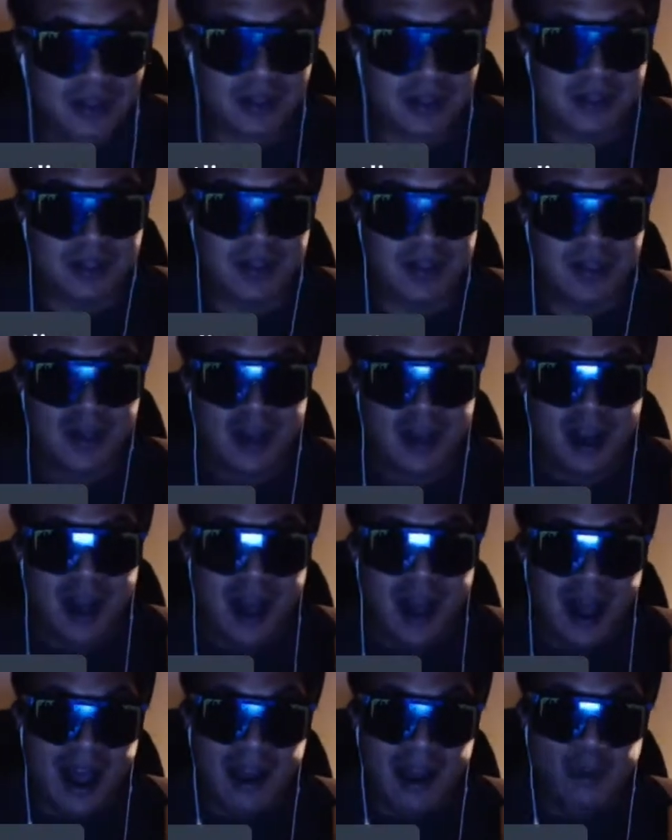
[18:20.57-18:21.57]
this.
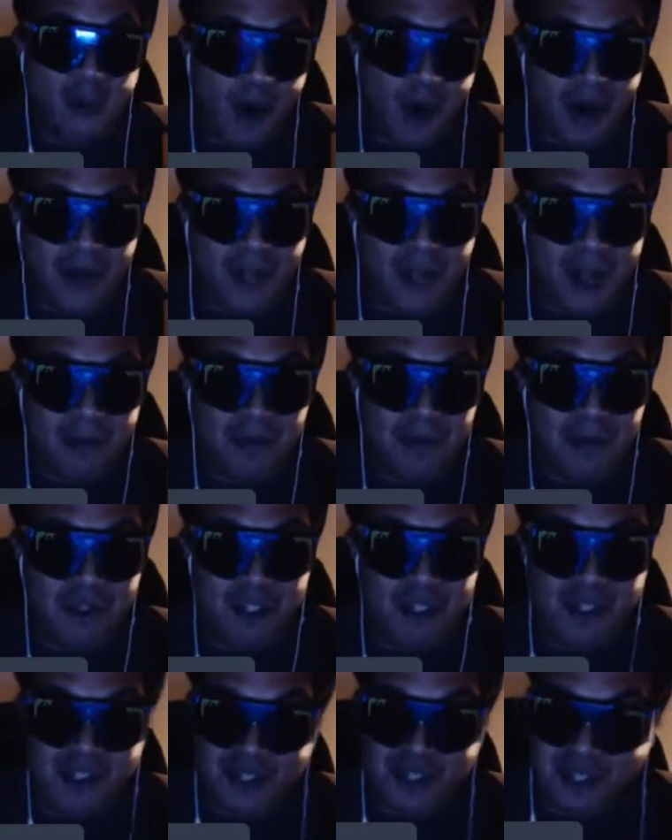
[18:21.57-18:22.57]
I want
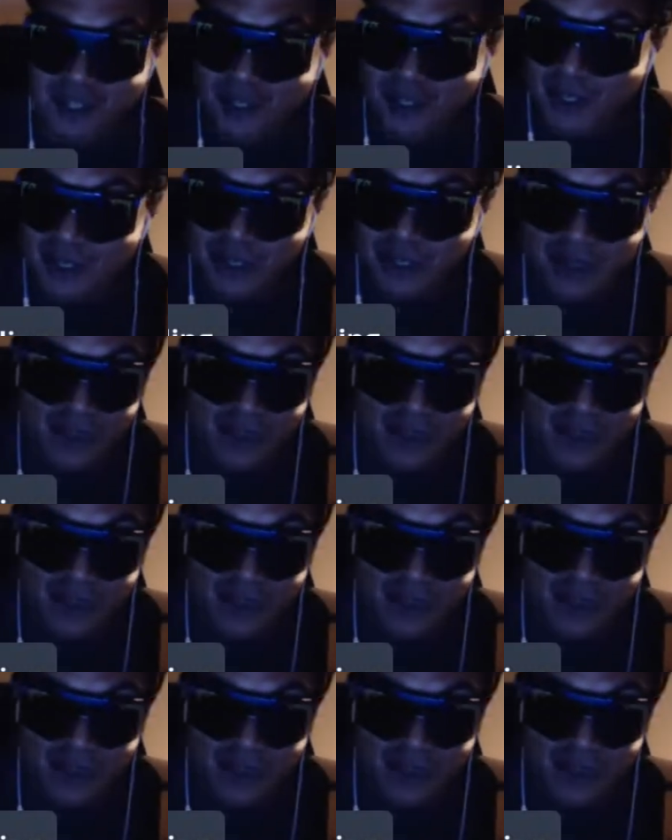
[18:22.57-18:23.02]
competition.